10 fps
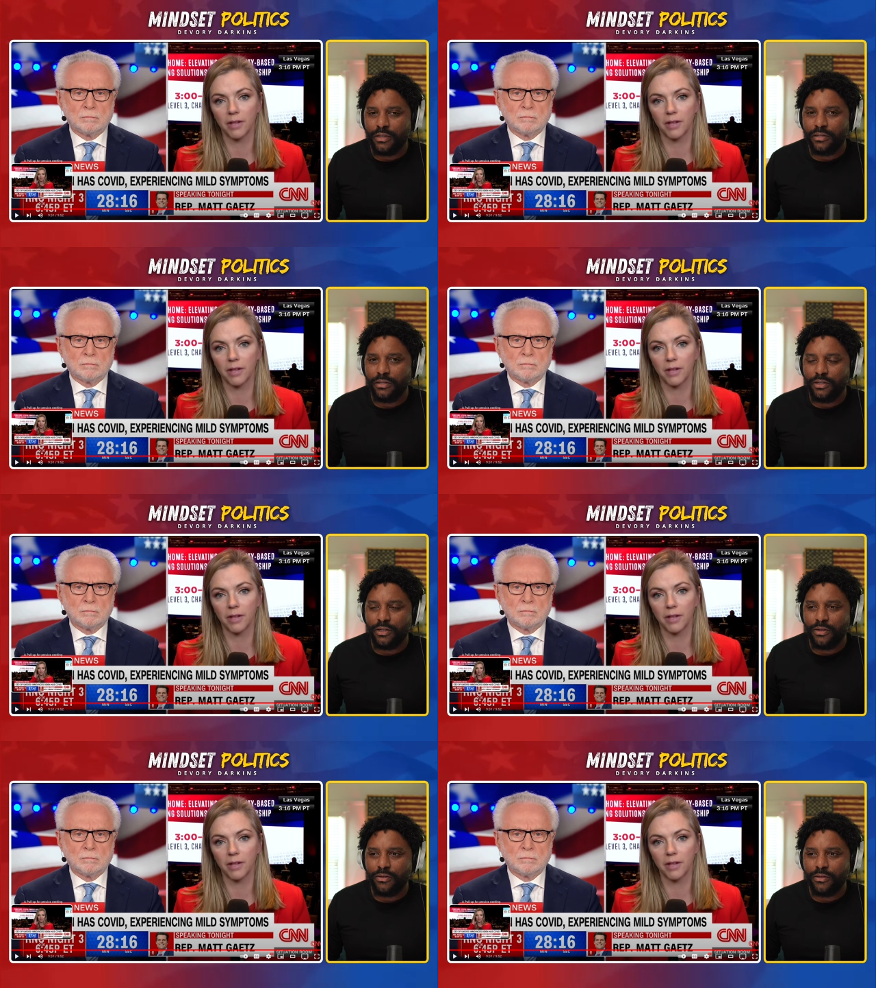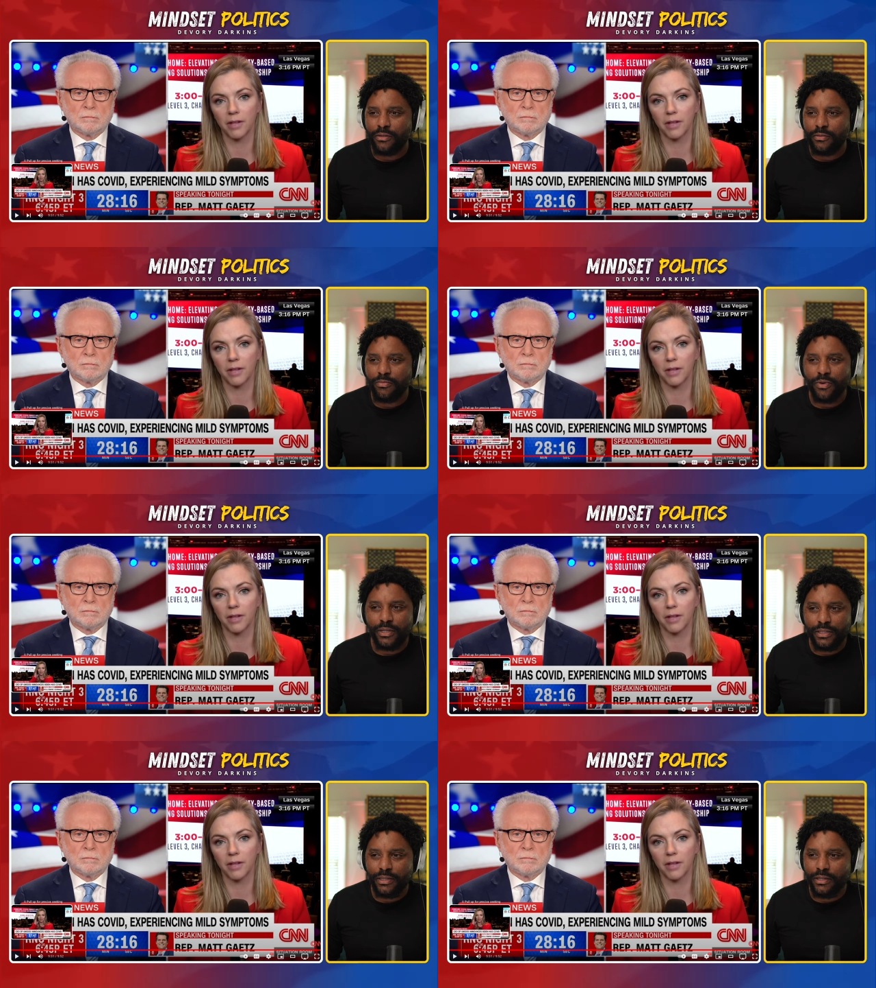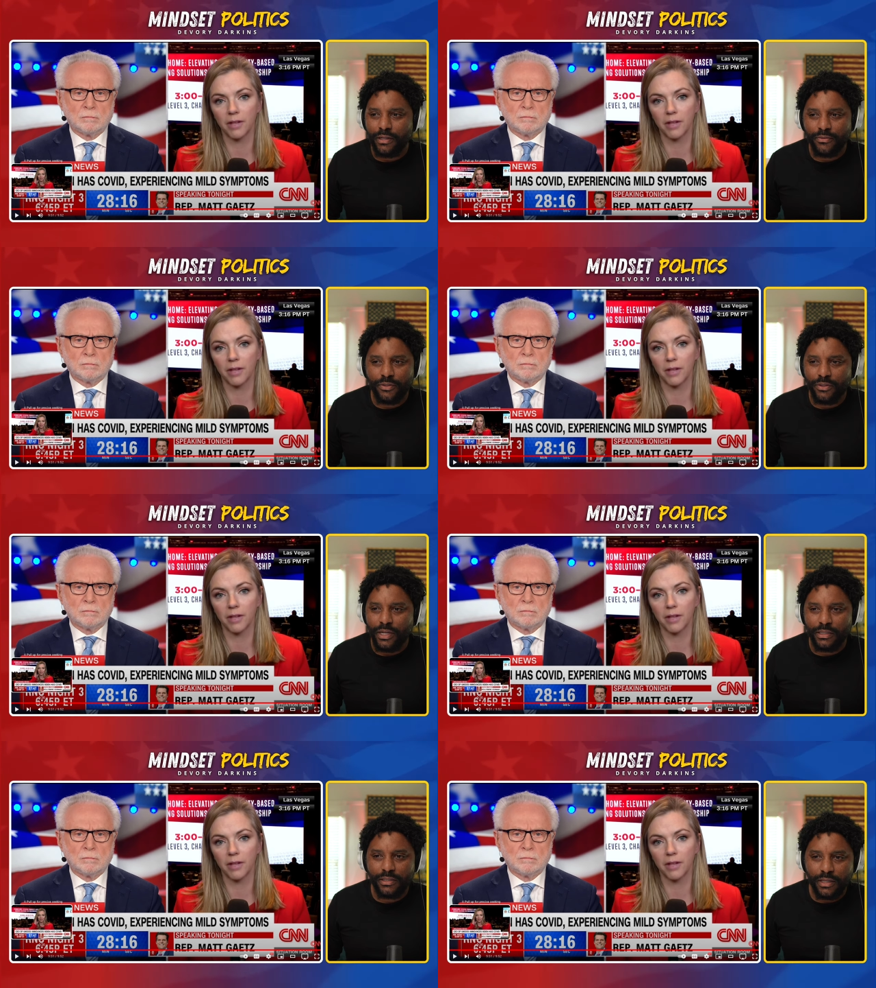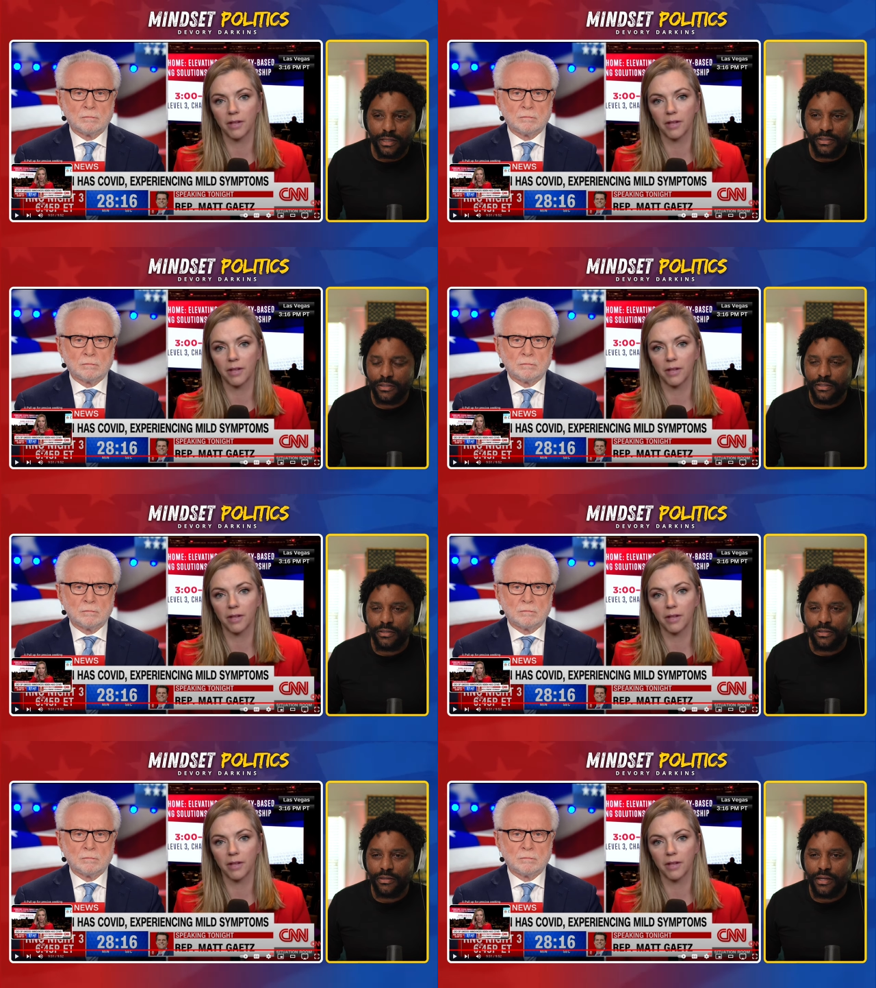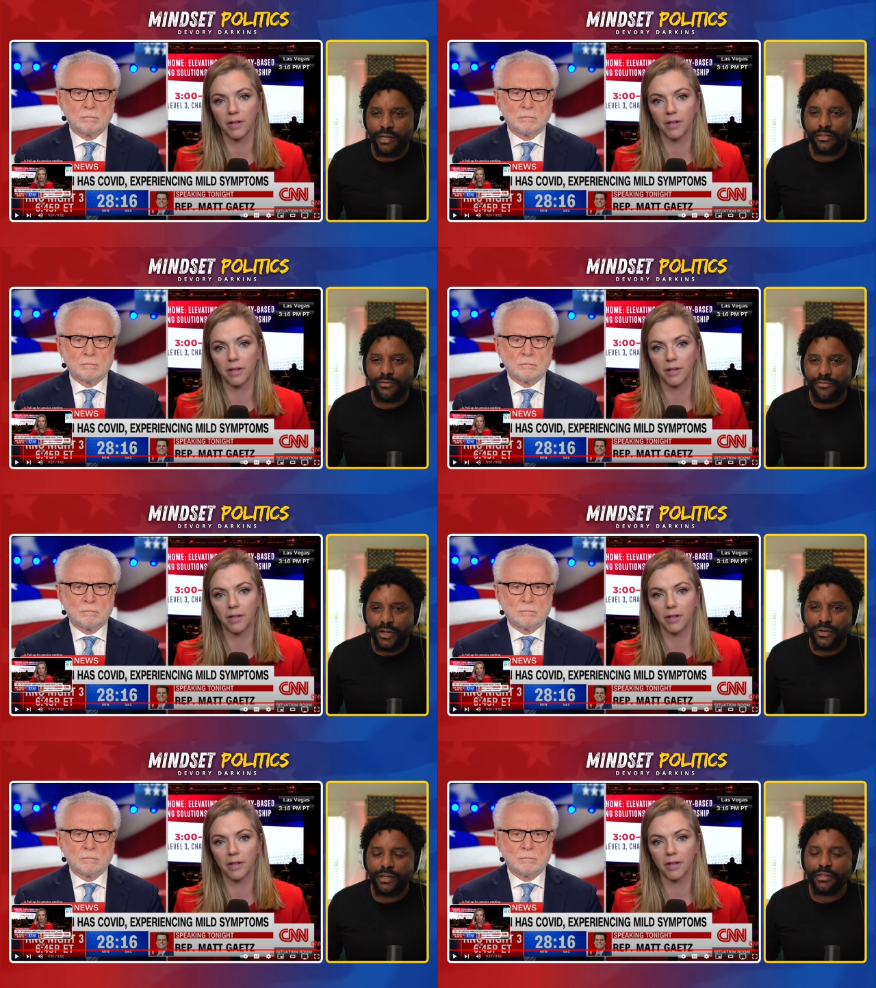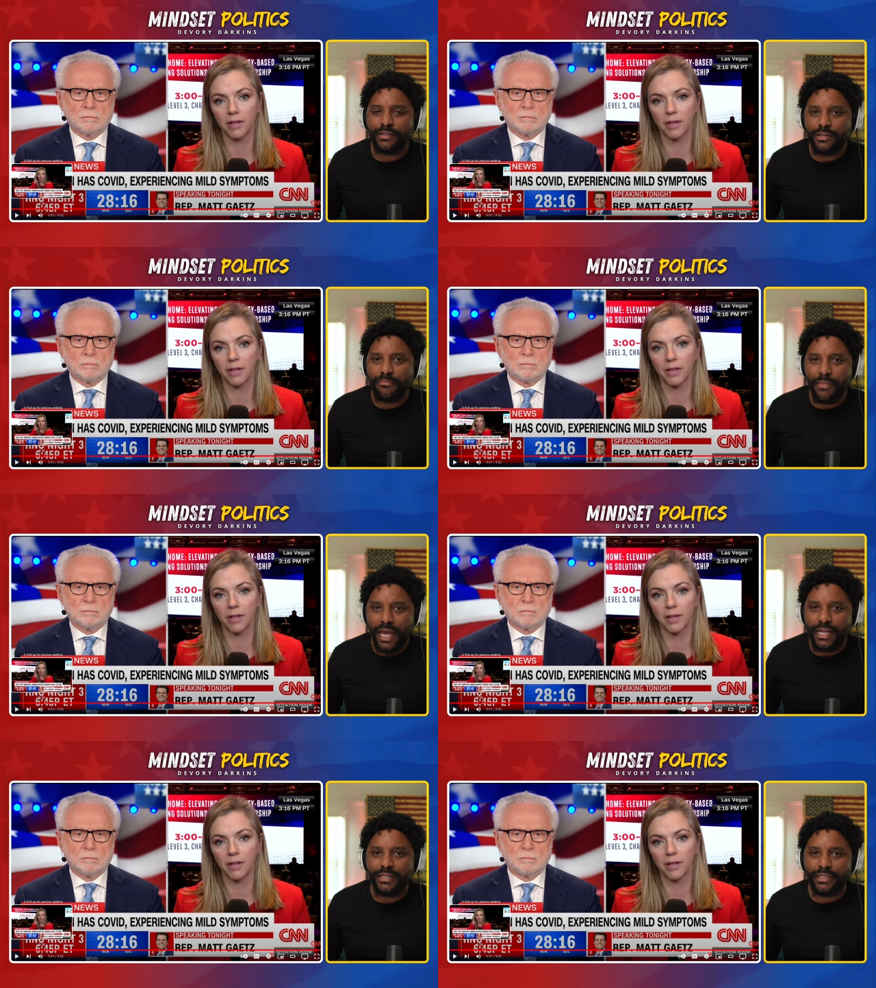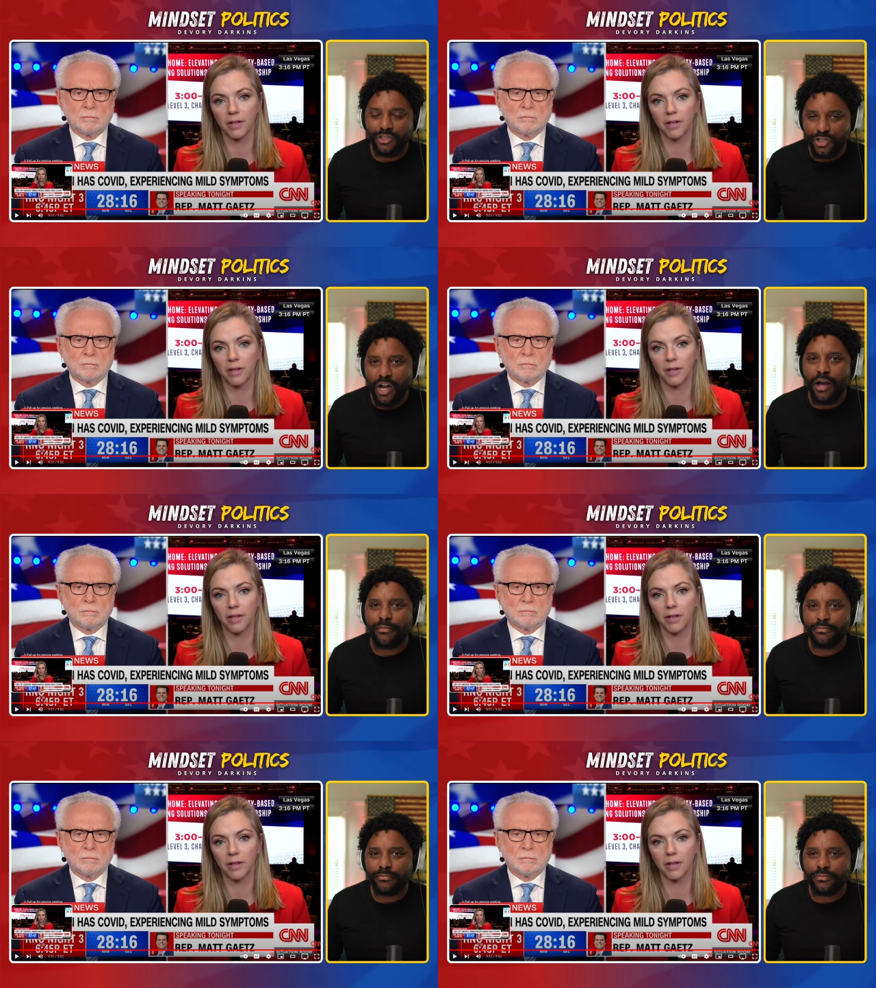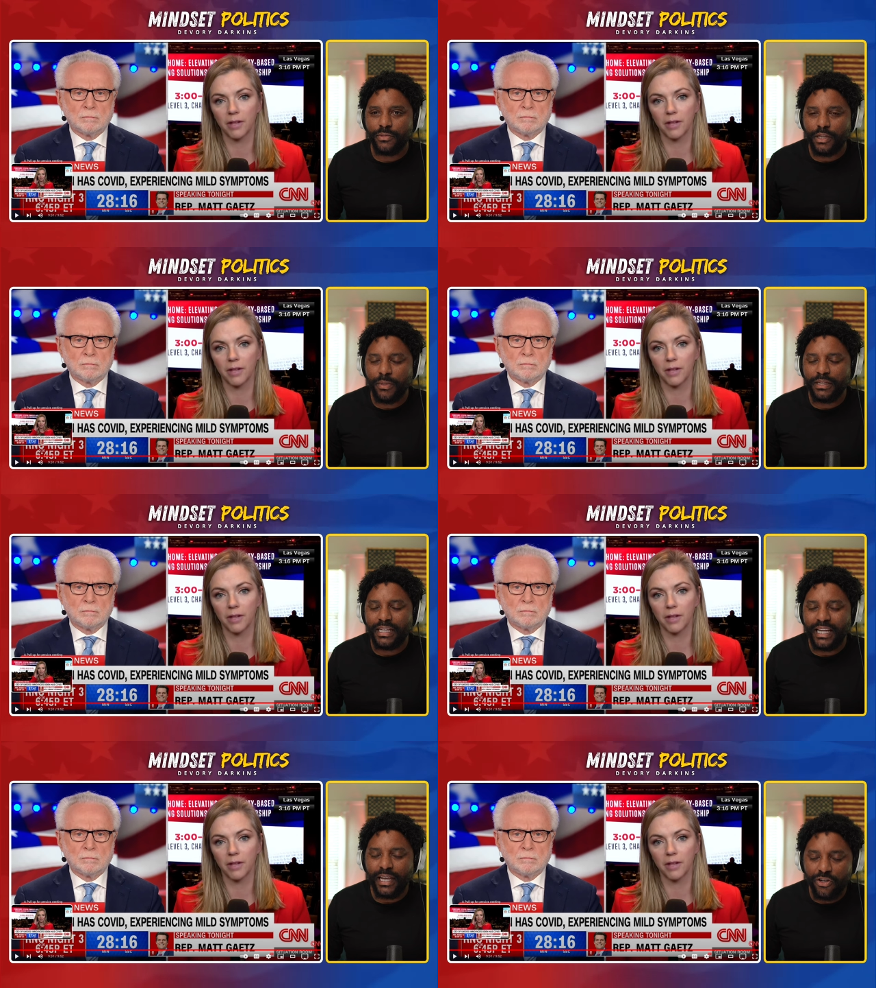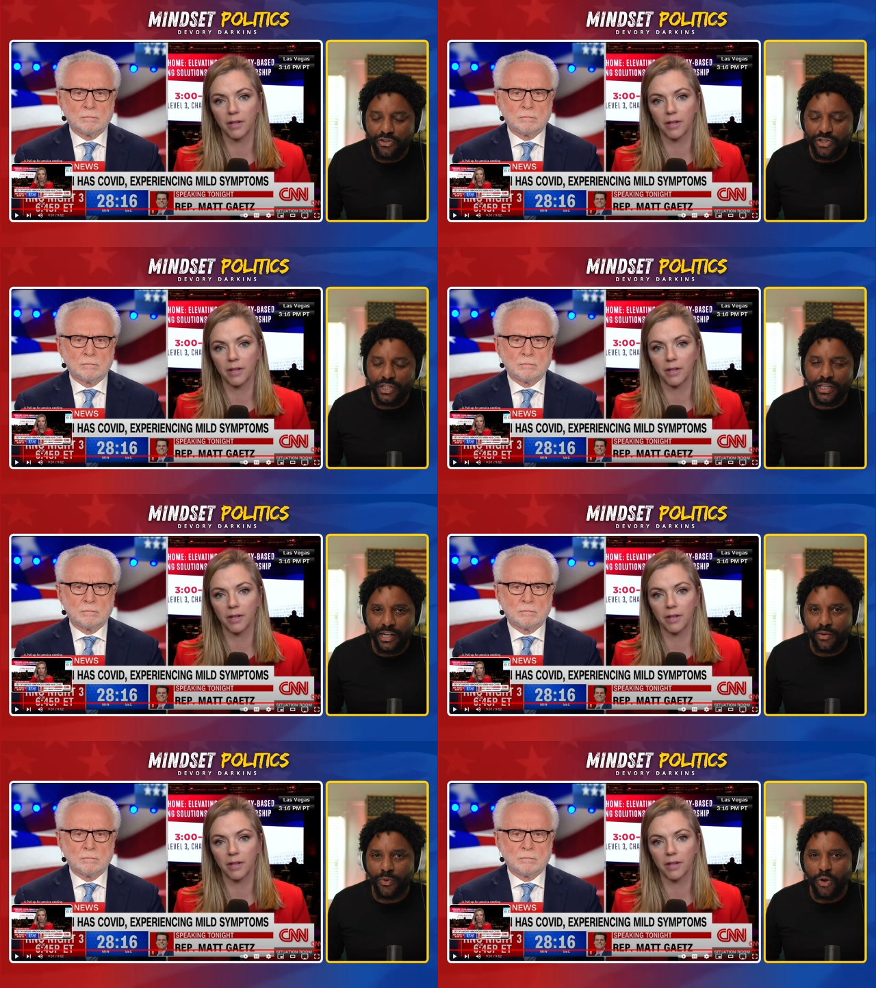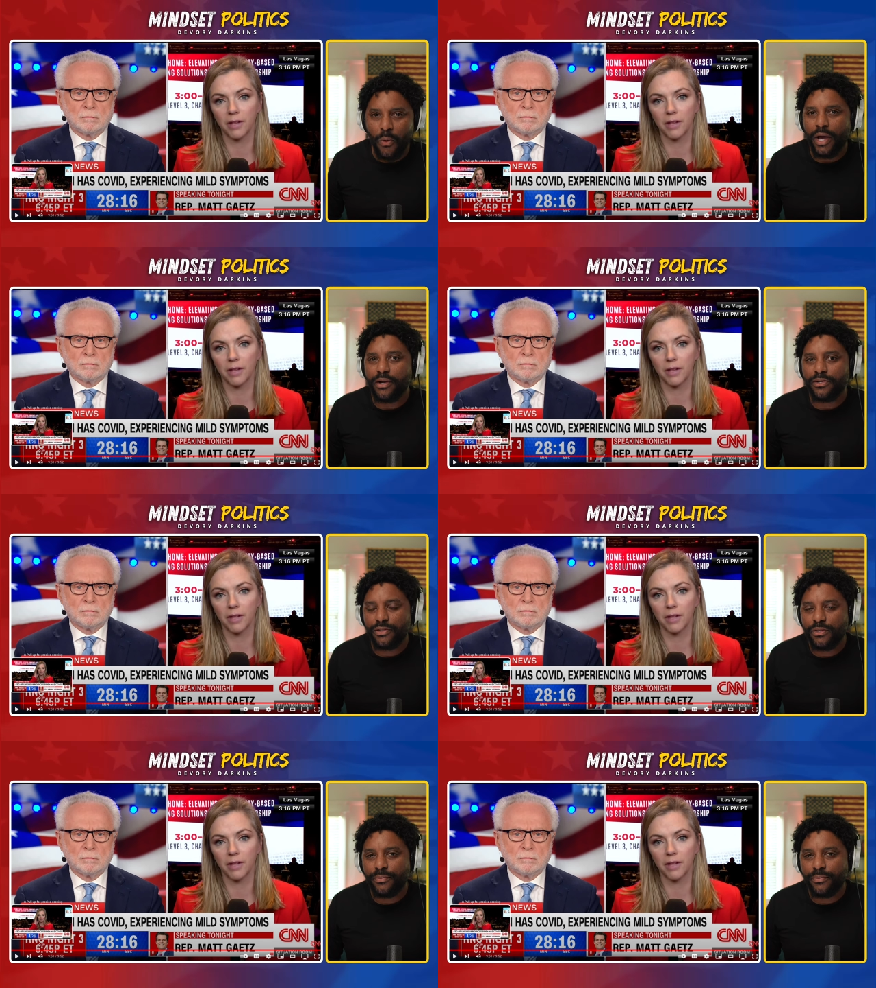Speaker 1: You know, the president of the United States? That is a very demanding job. Think about the energy that it requires.